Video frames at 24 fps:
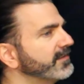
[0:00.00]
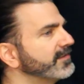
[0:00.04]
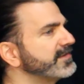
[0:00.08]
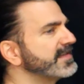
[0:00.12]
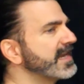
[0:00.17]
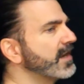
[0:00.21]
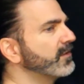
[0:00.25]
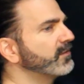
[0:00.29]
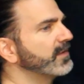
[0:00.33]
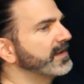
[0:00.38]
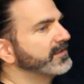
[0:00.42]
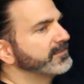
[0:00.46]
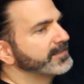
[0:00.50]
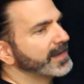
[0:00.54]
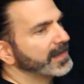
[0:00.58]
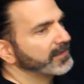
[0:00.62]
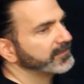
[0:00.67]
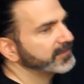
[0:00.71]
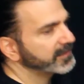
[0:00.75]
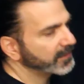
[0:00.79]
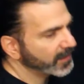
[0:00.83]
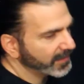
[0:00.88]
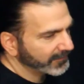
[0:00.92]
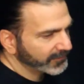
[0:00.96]
of sound waves
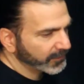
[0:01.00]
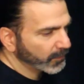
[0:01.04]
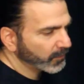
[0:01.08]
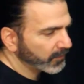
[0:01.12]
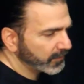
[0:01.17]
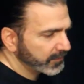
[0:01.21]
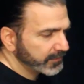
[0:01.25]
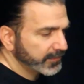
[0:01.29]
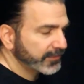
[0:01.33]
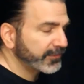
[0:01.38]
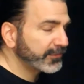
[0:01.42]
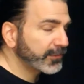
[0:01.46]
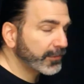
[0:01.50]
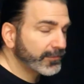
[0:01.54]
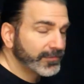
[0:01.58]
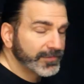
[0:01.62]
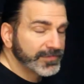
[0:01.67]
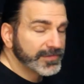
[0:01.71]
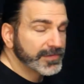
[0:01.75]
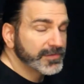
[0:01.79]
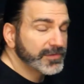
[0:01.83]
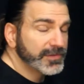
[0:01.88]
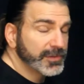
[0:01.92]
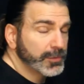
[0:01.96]
bouncing off the
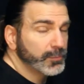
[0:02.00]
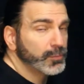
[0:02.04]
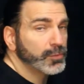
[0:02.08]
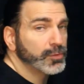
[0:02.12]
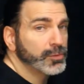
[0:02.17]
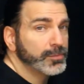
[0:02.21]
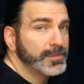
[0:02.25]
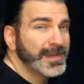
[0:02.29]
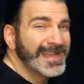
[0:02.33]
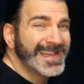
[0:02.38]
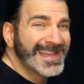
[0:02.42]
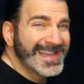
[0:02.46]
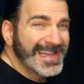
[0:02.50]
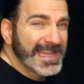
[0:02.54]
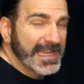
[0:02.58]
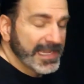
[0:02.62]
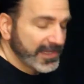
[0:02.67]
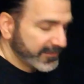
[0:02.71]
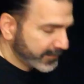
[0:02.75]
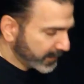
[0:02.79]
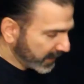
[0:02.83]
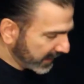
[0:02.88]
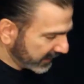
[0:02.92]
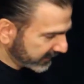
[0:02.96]
surfaces in the room
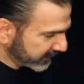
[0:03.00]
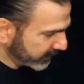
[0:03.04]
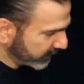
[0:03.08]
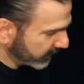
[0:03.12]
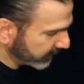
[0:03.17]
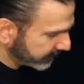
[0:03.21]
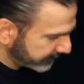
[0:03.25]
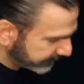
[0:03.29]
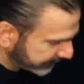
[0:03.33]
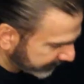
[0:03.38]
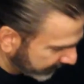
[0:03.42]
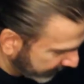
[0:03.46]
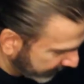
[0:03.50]
as possible.